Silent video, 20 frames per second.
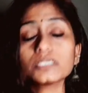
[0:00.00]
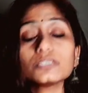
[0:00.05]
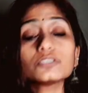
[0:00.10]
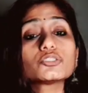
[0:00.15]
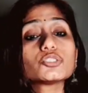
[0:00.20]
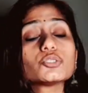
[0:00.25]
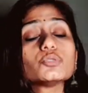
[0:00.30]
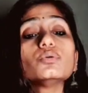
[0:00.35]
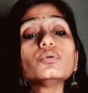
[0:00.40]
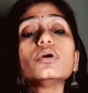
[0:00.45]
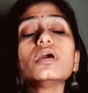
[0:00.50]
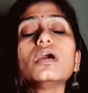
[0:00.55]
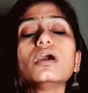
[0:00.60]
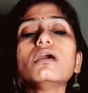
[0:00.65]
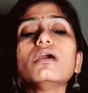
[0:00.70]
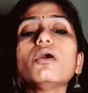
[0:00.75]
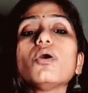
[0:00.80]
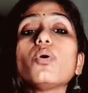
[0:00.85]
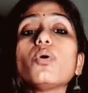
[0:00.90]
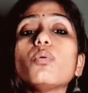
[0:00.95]
to
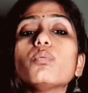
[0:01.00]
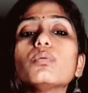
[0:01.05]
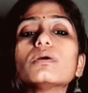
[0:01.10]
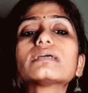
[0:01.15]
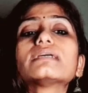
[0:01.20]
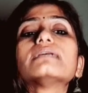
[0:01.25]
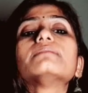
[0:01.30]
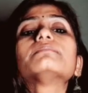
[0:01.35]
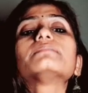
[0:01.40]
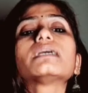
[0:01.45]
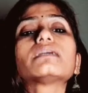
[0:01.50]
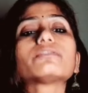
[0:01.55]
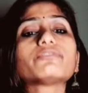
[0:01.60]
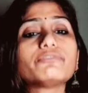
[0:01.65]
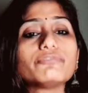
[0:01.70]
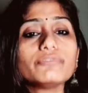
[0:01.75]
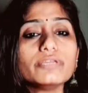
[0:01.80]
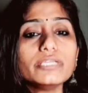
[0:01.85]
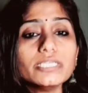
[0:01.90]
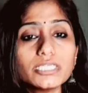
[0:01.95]
overcome that
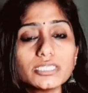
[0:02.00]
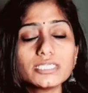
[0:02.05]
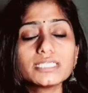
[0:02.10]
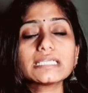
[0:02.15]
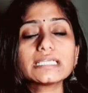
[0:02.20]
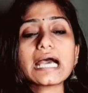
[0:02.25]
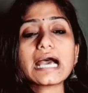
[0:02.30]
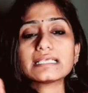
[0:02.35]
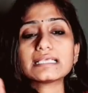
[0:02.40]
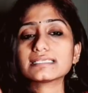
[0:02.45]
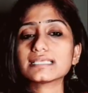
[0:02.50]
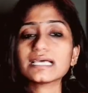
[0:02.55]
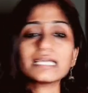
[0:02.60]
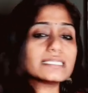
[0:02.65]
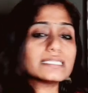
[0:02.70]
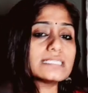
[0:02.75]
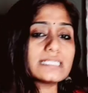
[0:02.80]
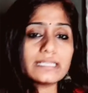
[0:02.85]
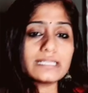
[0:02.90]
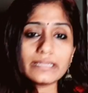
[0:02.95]
fear
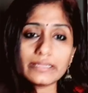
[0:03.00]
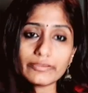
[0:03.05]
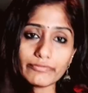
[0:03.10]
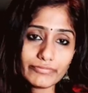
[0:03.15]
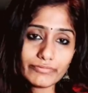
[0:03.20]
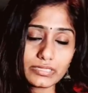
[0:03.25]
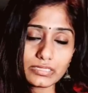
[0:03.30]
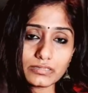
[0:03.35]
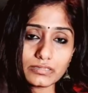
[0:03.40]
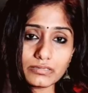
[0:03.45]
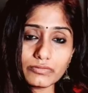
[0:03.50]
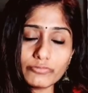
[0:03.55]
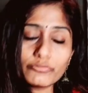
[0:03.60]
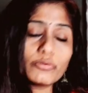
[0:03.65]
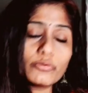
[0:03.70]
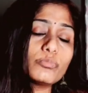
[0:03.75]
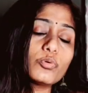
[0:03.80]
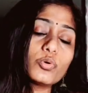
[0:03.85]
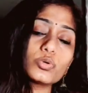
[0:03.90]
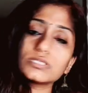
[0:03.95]
anxiety level for
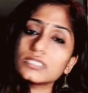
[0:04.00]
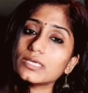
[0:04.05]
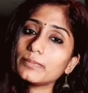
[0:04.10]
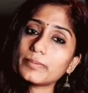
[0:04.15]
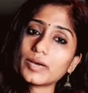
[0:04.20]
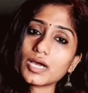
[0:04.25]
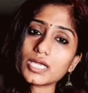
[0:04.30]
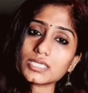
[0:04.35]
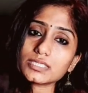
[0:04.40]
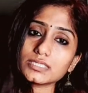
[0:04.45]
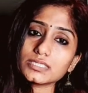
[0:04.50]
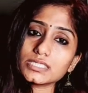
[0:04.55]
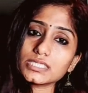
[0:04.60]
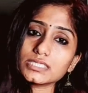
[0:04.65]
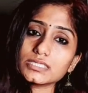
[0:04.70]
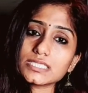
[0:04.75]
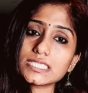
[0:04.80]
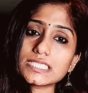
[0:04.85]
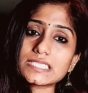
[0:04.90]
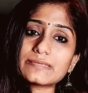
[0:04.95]
both the
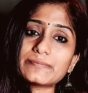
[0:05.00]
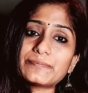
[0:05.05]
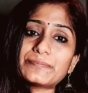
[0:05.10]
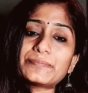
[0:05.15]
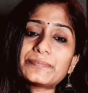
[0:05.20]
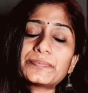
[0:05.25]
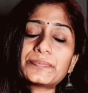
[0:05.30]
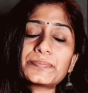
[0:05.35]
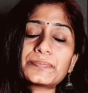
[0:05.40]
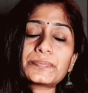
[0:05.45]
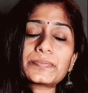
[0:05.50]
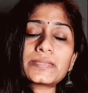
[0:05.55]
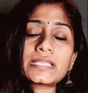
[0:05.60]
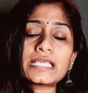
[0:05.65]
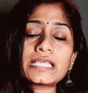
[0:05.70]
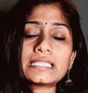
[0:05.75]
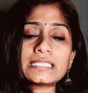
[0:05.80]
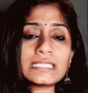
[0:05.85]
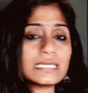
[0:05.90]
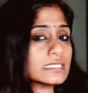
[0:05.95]
partners.
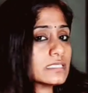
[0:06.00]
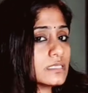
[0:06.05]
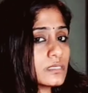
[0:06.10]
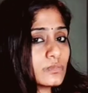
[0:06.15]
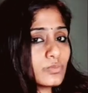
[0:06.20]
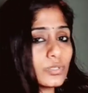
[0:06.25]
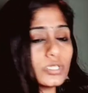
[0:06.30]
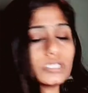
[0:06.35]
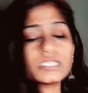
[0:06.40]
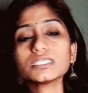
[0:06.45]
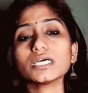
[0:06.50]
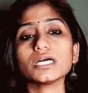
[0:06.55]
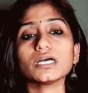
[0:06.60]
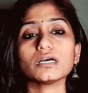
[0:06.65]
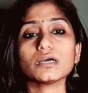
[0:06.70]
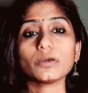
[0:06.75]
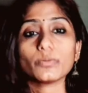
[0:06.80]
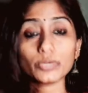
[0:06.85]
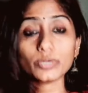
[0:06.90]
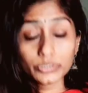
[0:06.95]
That is what
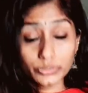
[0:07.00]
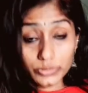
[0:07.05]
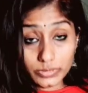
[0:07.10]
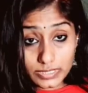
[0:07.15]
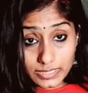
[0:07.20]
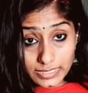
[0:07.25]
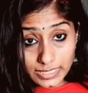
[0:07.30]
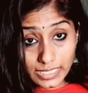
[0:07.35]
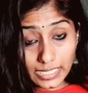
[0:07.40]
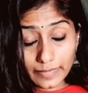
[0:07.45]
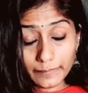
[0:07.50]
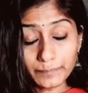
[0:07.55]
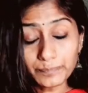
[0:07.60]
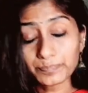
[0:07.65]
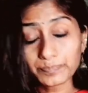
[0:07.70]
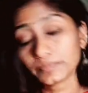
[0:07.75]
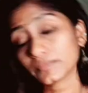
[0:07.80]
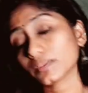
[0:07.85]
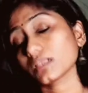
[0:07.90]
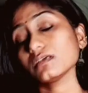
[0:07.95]
I want to
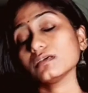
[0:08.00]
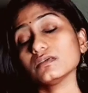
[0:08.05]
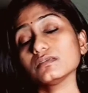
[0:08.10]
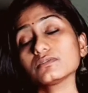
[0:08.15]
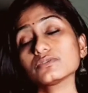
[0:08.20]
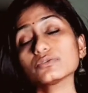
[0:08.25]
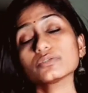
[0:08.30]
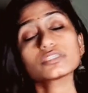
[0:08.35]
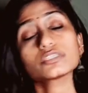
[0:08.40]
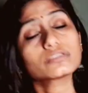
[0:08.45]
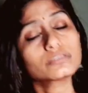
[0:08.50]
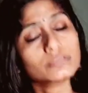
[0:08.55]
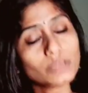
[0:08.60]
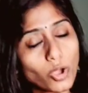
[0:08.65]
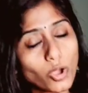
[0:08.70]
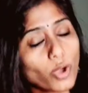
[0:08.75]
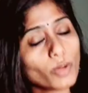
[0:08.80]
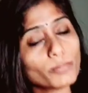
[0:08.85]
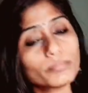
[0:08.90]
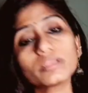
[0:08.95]
say. So it's
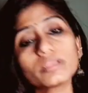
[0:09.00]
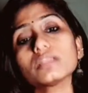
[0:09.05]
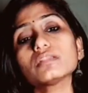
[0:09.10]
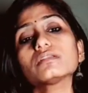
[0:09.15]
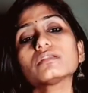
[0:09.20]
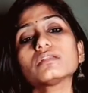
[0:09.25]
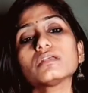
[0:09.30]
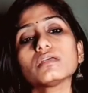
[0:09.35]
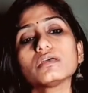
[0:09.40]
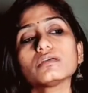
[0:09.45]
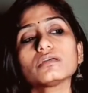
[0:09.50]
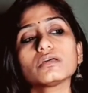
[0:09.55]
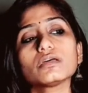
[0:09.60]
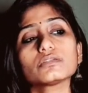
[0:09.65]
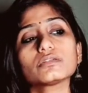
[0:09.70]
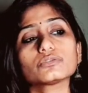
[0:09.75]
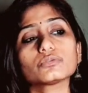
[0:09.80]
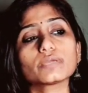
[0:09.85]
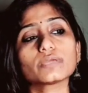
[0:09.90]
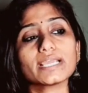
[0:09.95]
normal
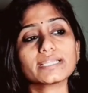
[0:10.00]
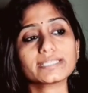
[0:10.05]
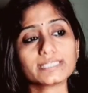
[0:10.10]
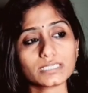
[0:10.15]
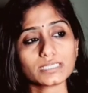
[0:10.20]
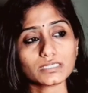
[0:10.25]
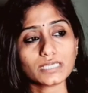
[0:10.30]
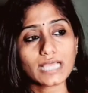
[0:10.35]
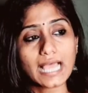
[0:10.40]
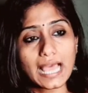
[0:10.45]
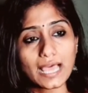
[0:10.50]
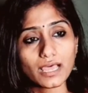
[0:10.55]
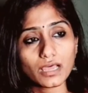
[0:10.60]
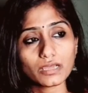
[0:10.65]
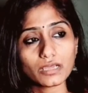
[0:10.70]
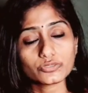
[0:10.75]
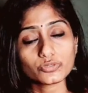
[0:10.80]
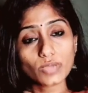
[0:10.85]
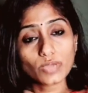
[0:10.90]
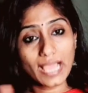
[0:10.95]
to get
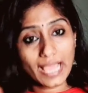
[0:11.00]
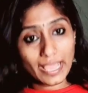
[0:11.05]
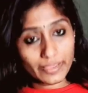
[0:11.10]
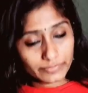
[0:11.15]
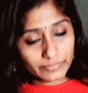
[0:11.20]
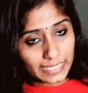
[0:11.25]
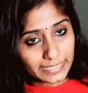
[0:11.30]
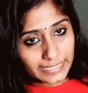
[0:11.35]
to have that